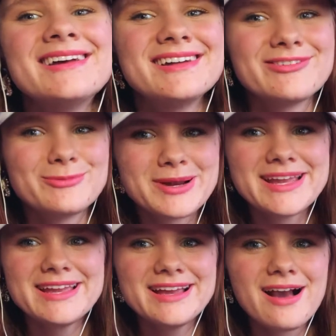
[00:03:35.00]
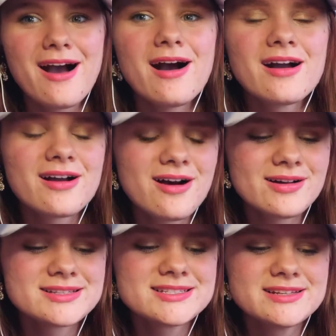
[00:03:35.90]
We
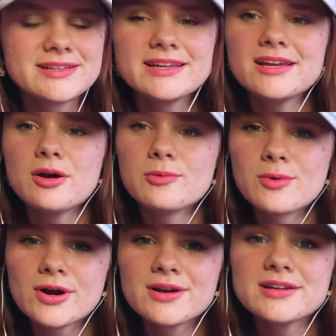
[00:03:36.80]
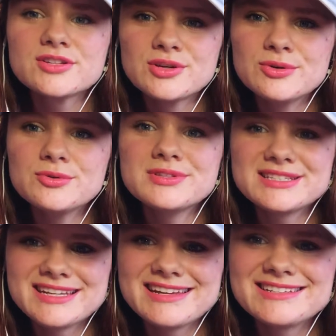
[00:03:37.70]
constantly work to
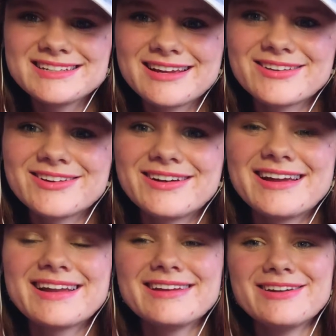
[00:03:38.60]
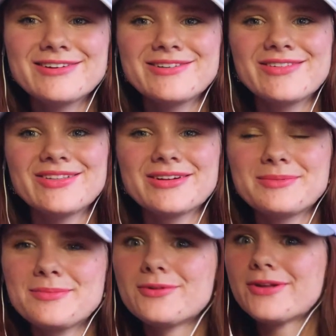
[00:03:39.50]
stay together, and I know a lot of people are